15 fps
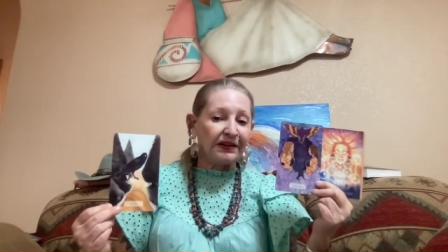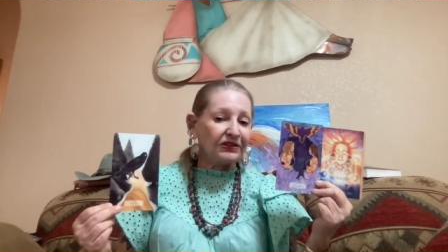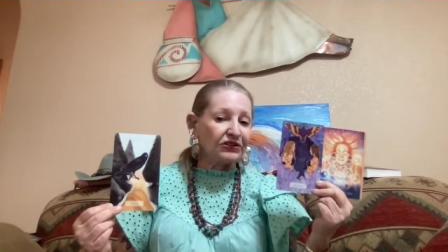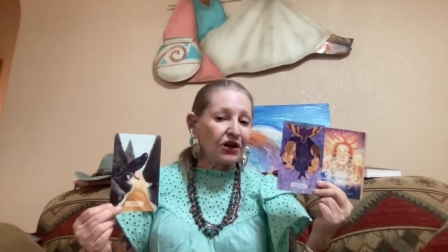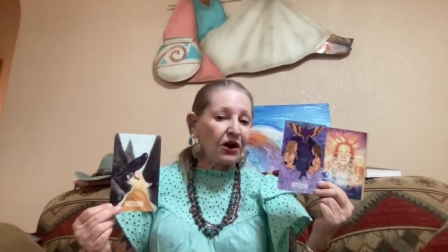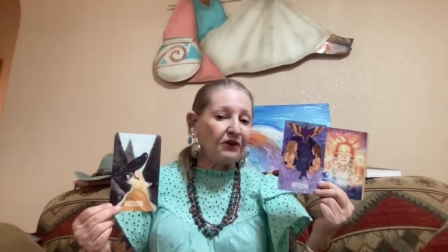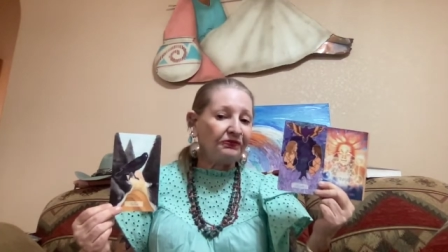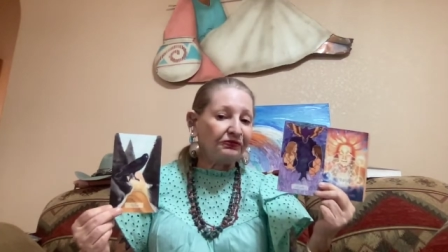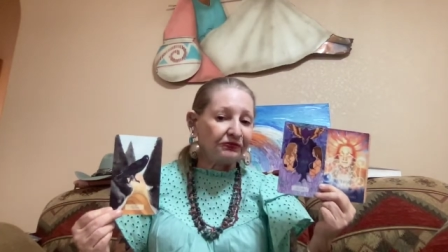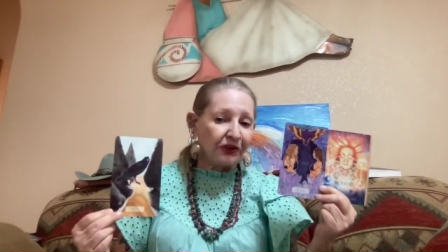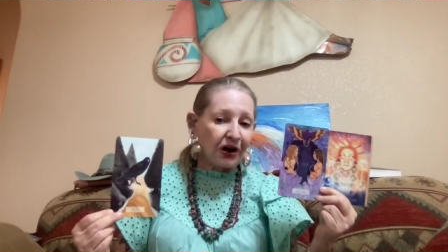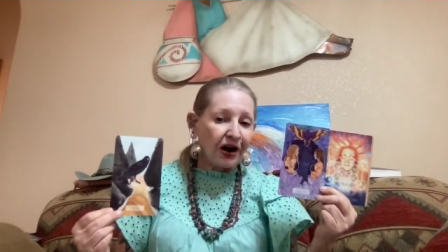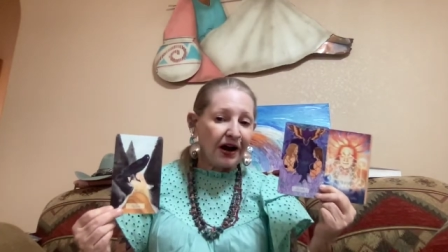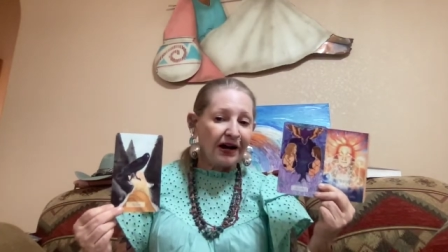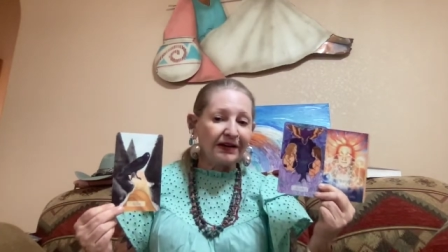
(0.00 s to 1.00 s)
it's all
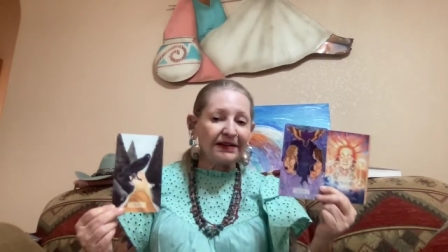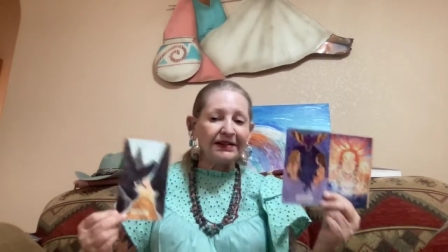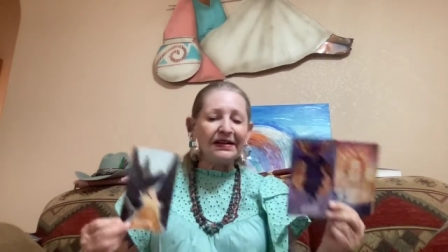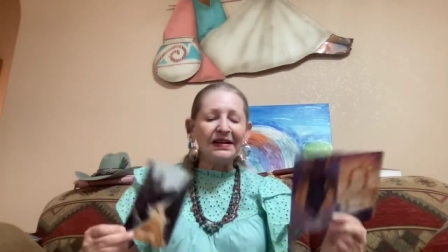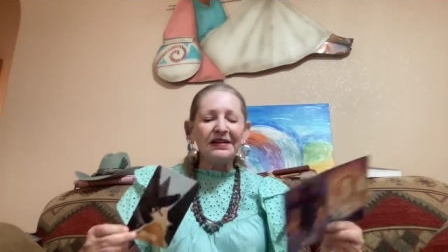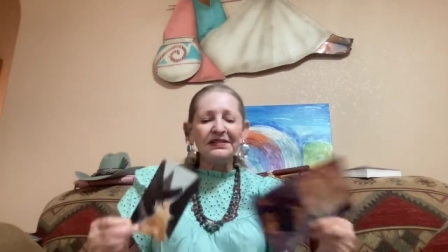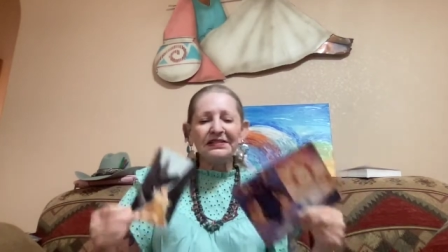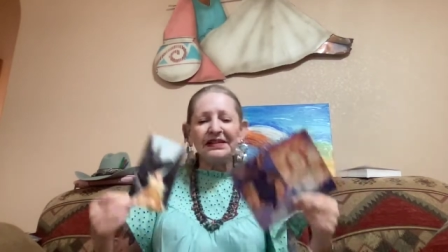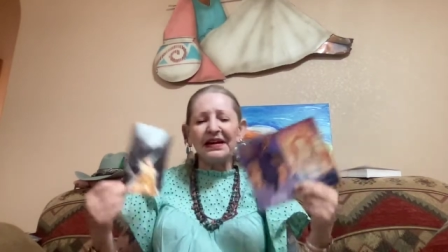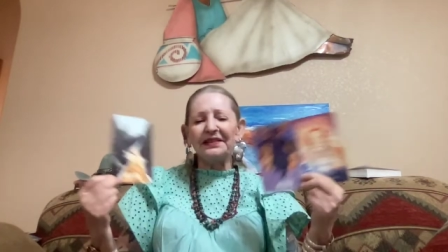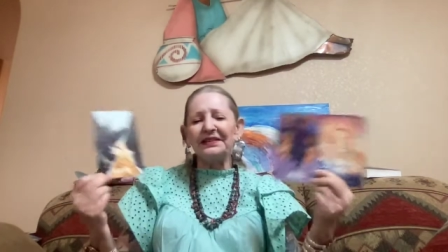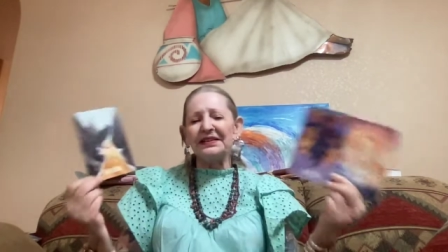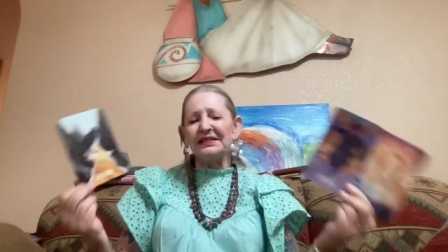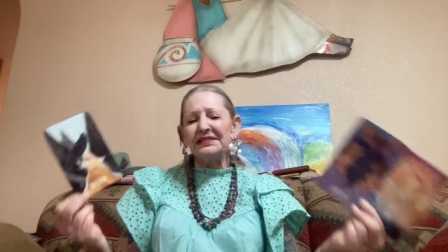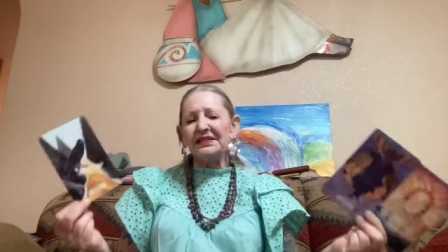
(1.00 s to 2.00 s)
fraud, and he
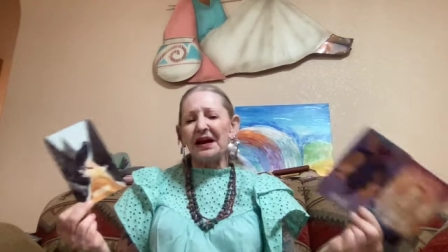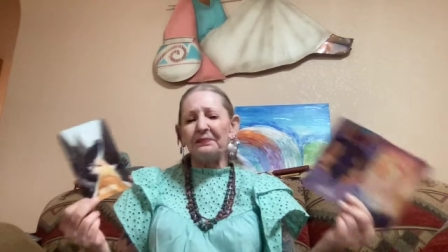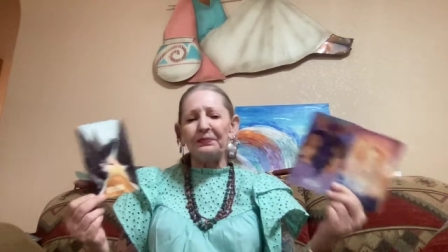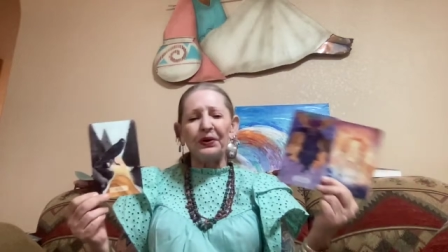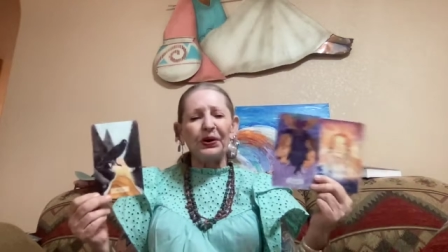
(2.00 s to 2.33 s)
set this up